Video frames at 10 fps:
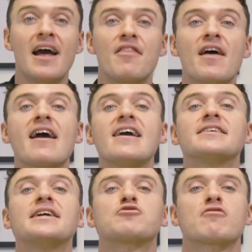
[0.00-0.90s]
There is
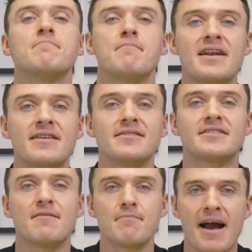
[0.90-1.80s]
a
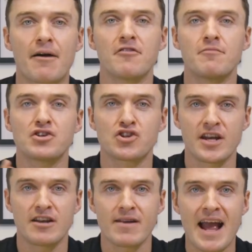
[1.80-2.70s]
tremendous amount of machinery